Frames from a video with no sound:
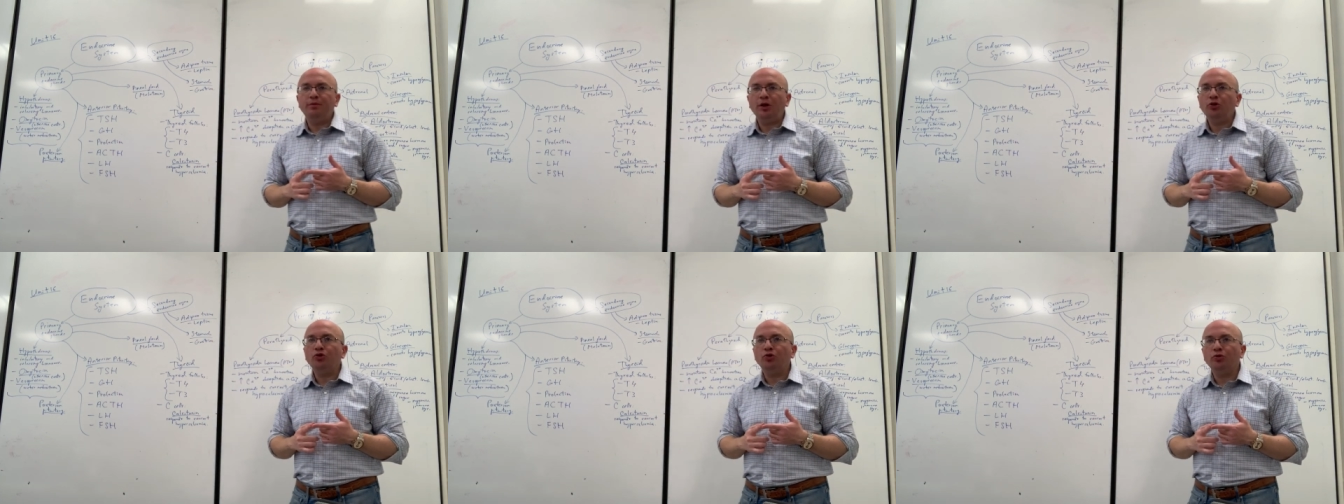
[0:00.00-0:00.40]

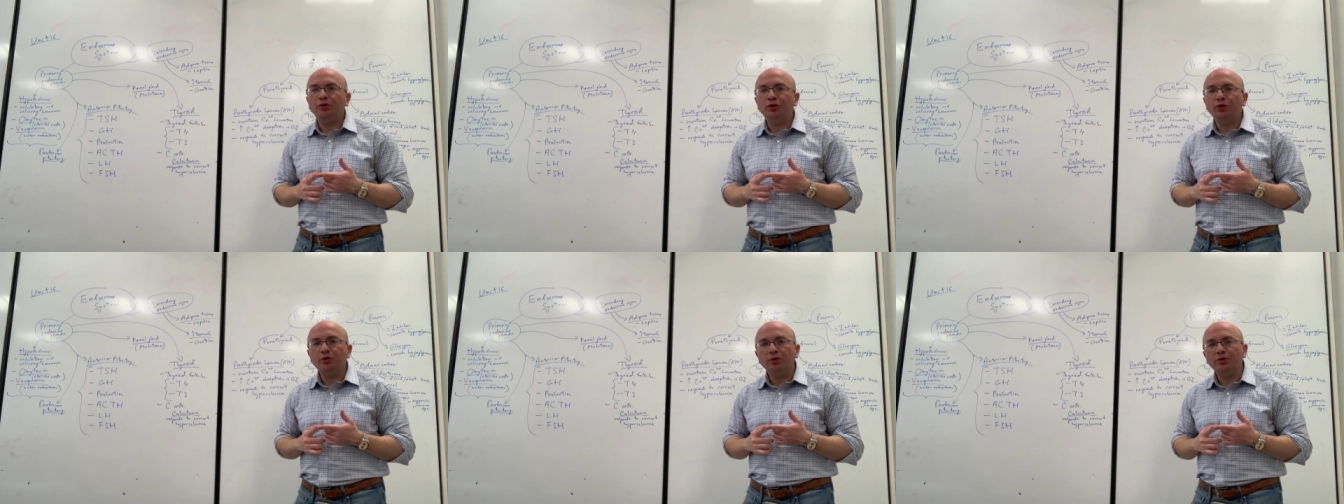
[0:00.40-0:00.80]
make sure
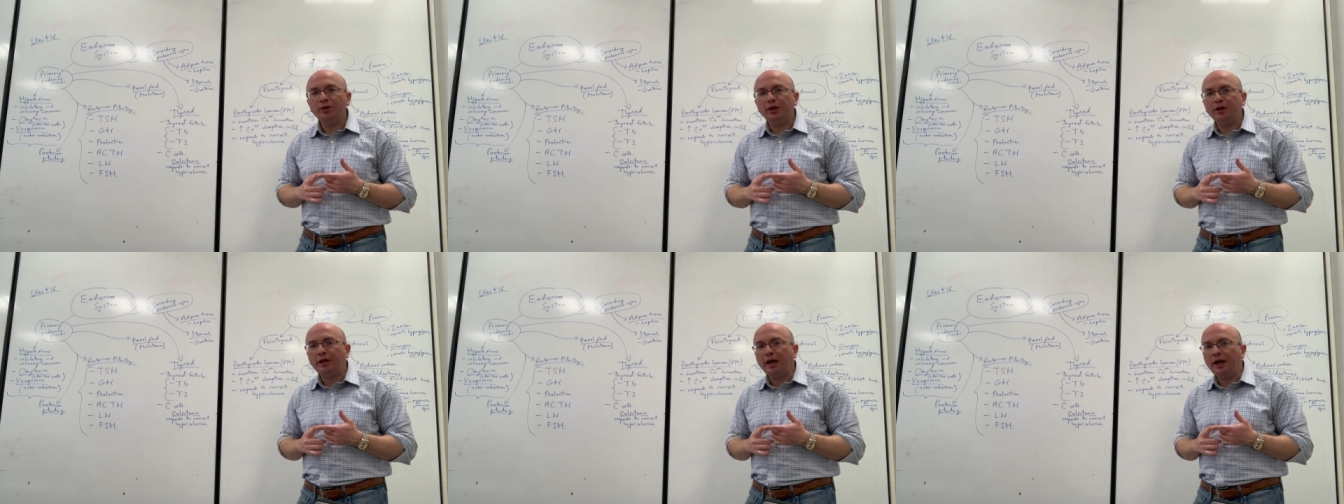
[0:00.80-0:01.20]
you're
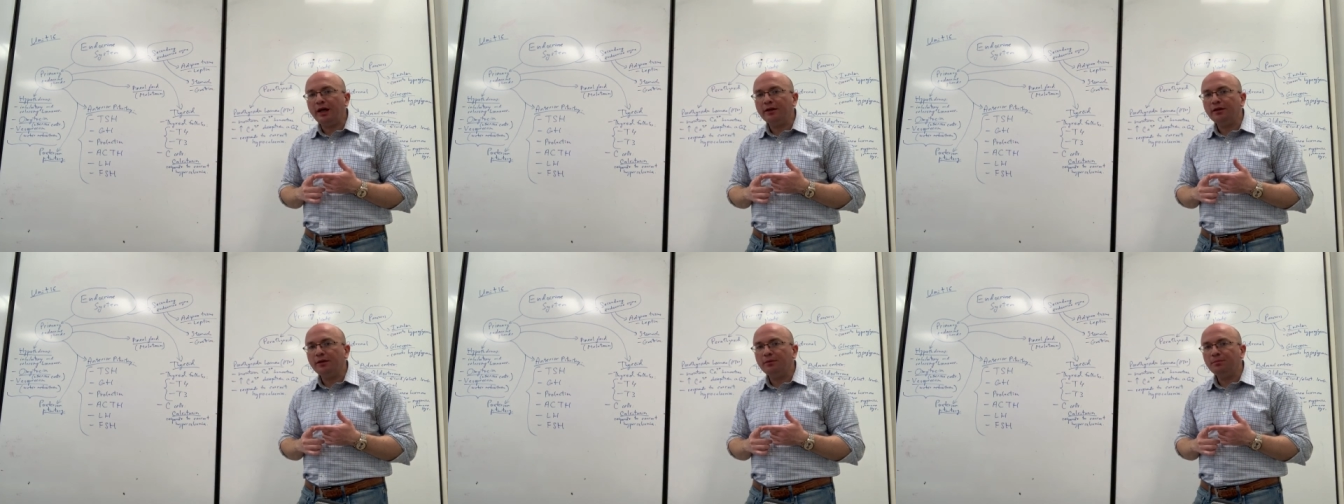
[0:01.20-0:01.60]
looking
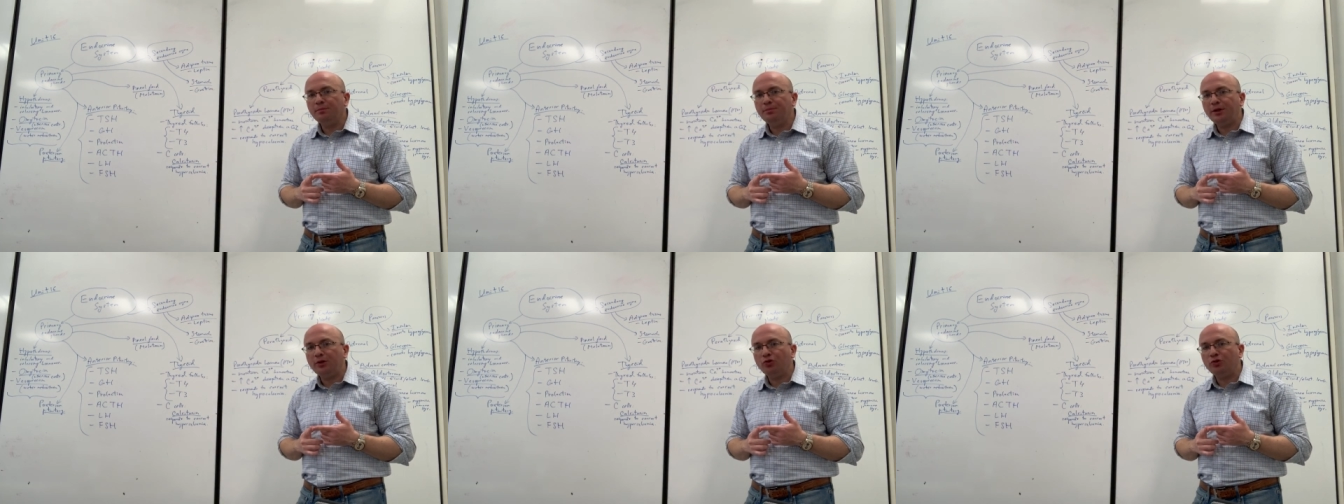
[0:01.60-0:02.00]
at the
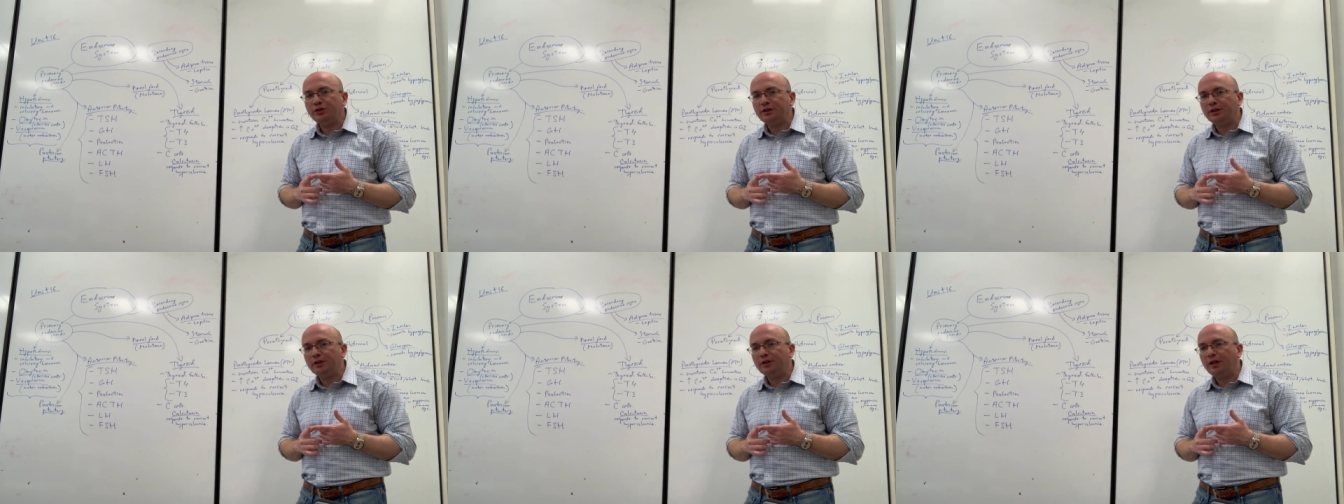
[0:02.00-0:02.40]

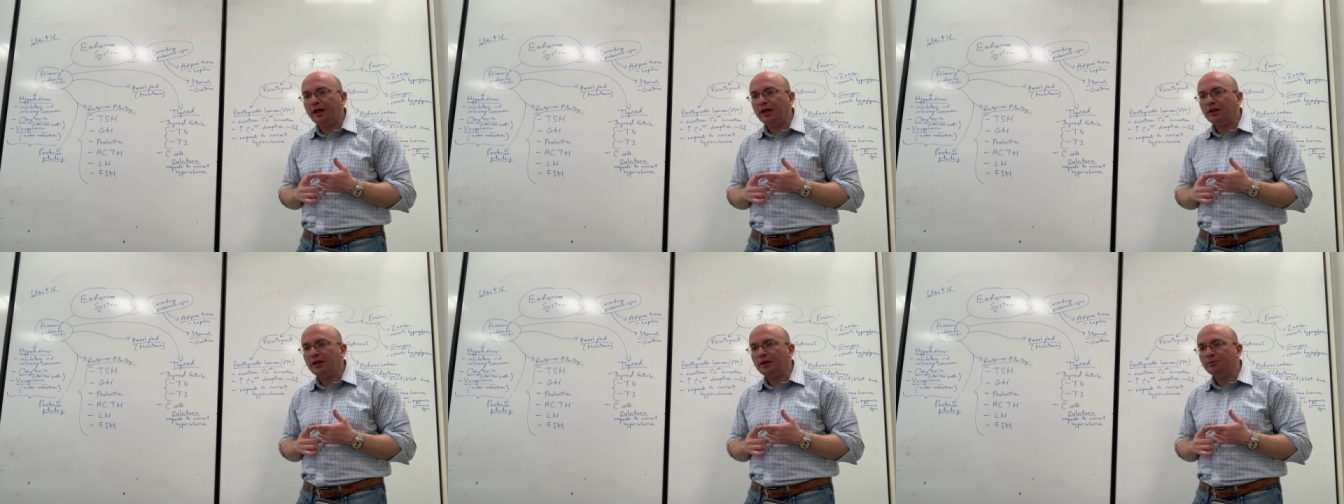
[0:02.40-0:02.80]
pictures of the
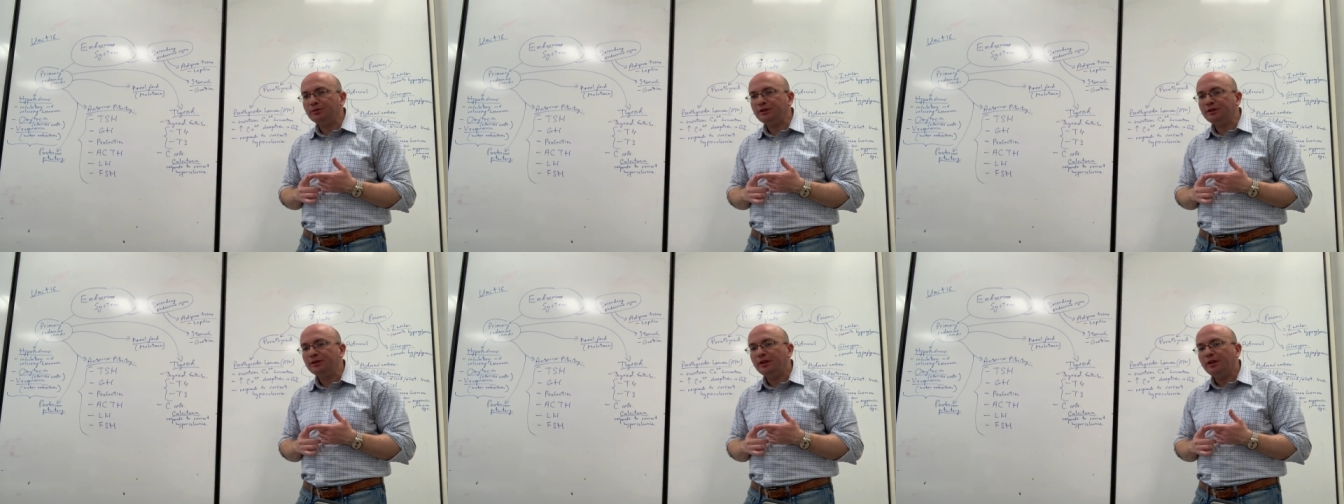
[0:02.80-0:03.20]

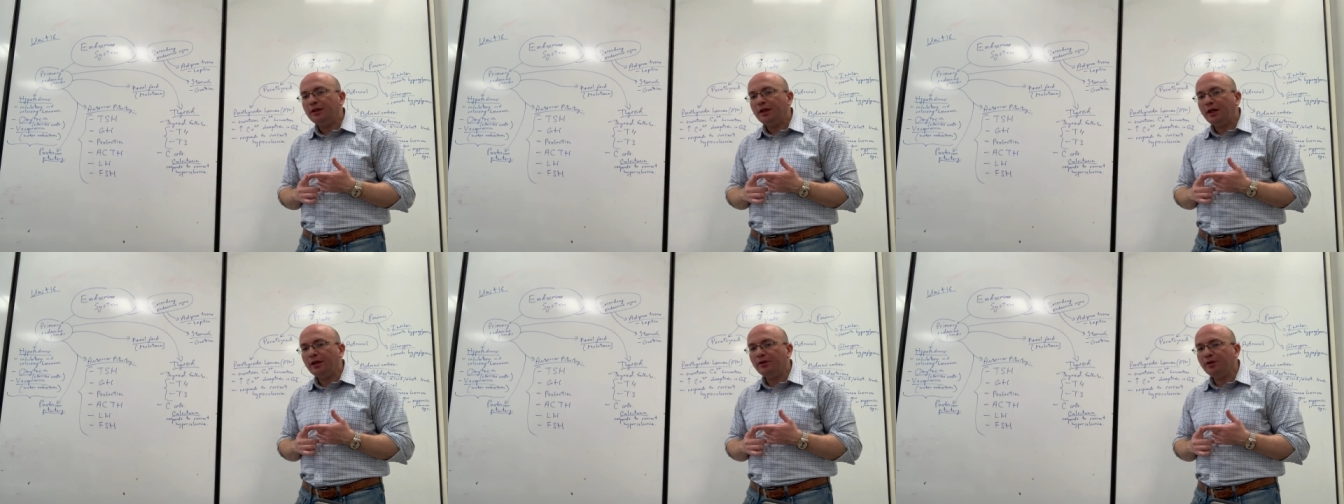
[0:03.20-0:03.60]
diagrams
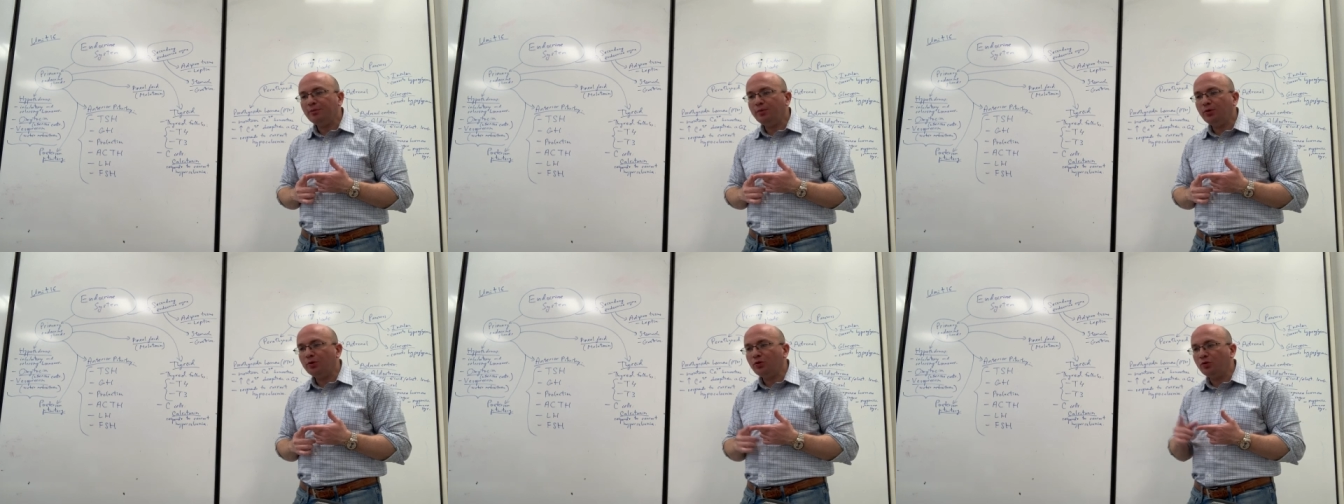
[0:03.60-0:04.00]
in the
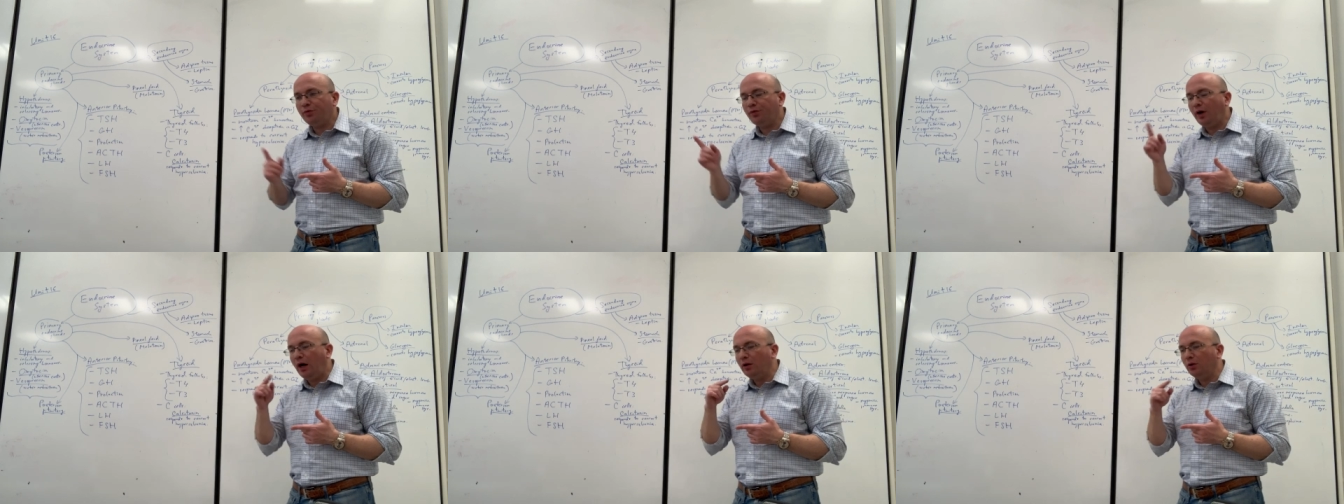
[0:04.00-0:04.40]
book to
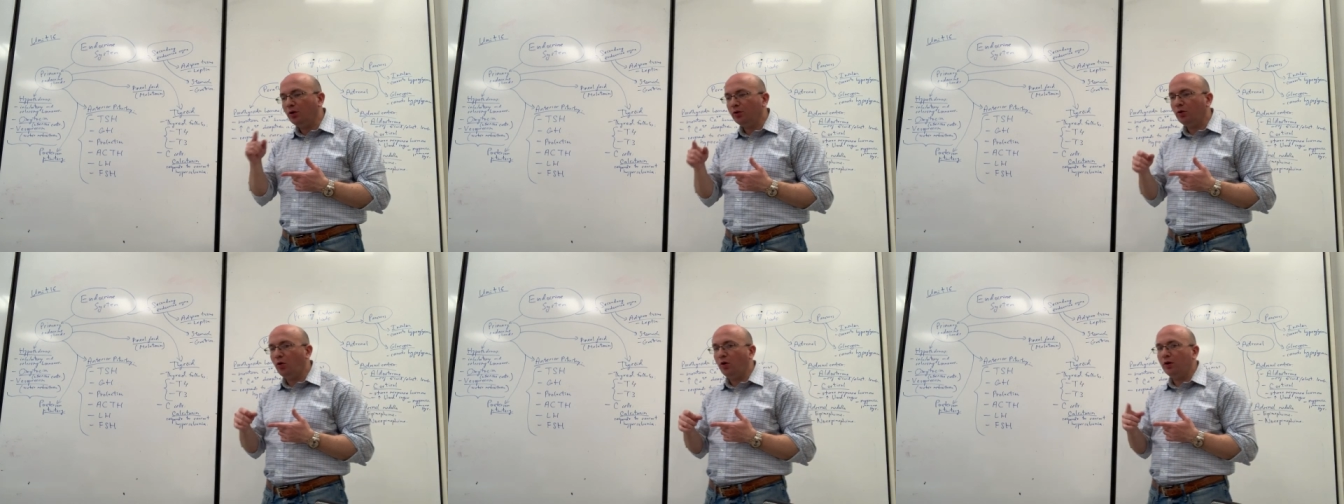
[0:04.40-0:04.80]
follow
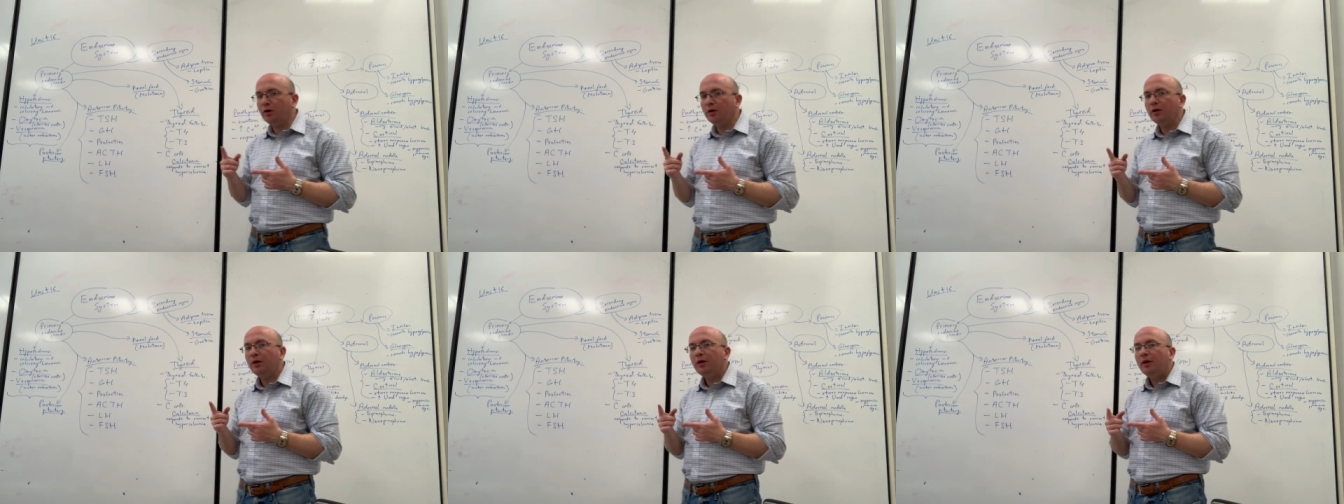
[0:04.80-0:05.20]

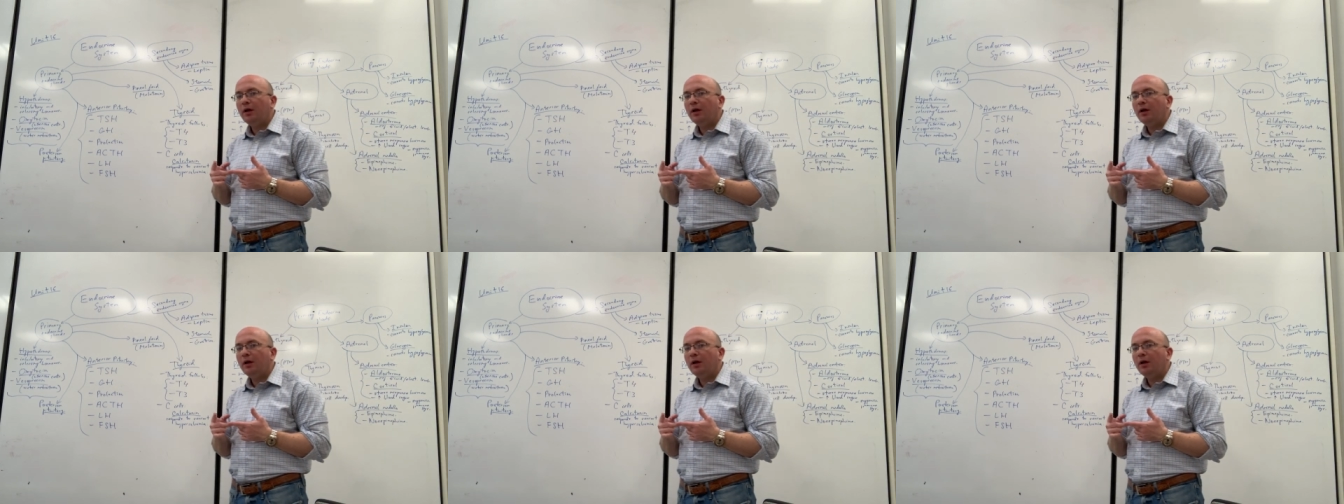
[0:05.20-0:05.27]
along